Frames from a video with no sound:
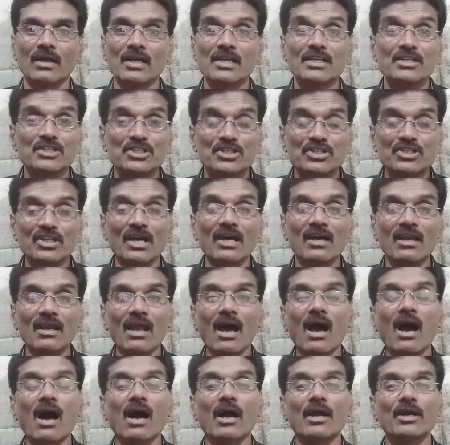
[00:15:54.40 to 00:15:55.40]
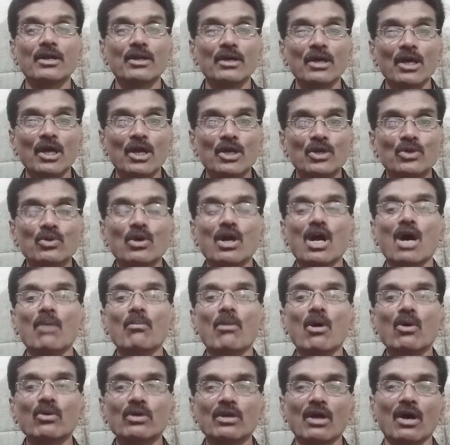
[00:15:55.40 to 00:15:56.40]
Struggle hard to come
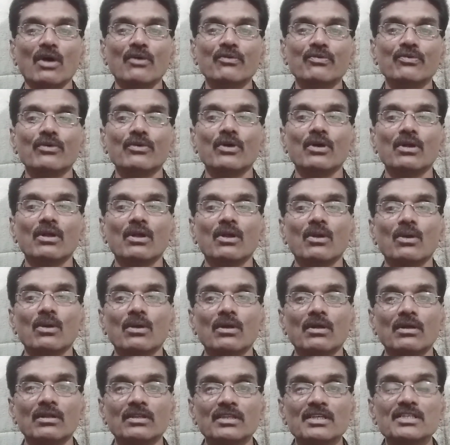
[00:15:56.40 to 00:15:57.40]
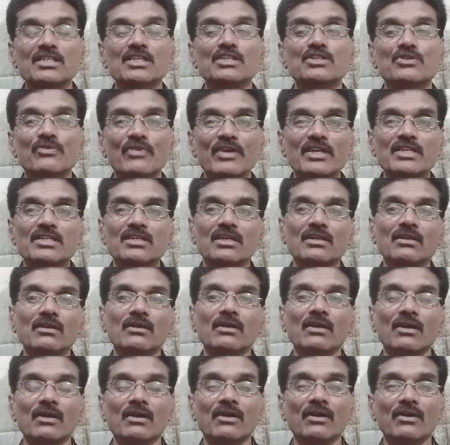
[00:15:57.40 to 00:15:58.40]
out of the situation
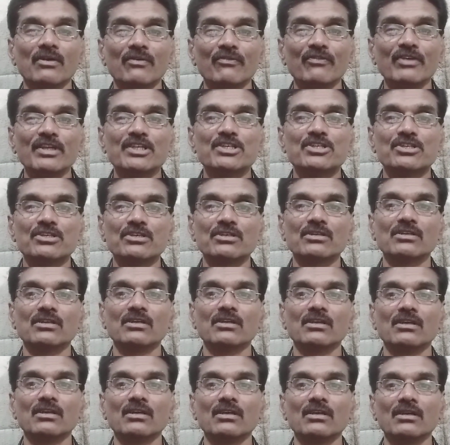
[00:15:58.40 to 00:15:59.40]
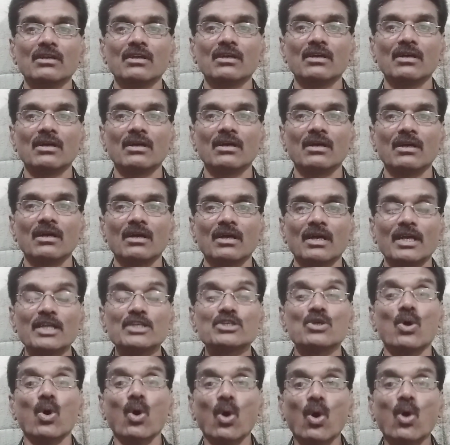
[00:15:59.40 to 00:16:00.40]
which
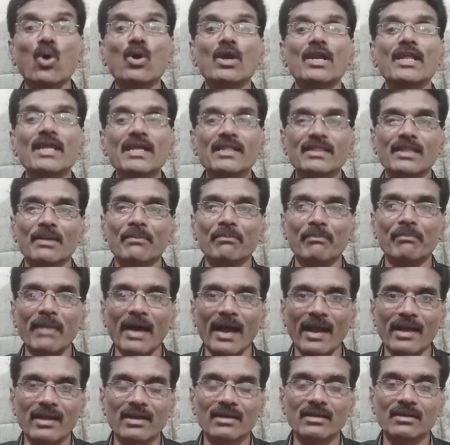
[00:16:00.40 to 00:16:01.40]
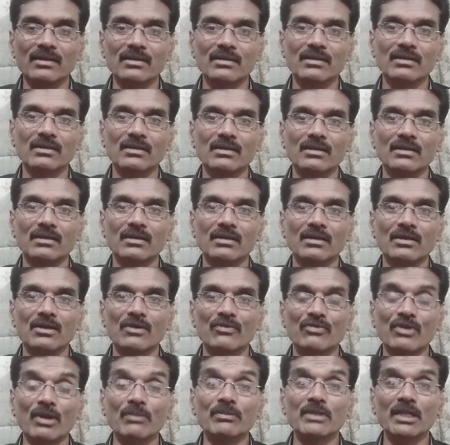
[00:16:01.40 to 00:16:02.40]
is holding them back
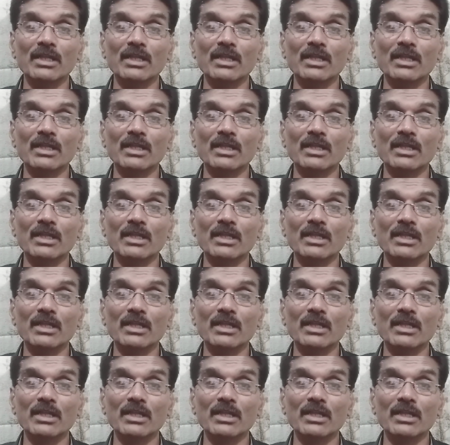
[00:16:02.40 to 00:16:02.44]
from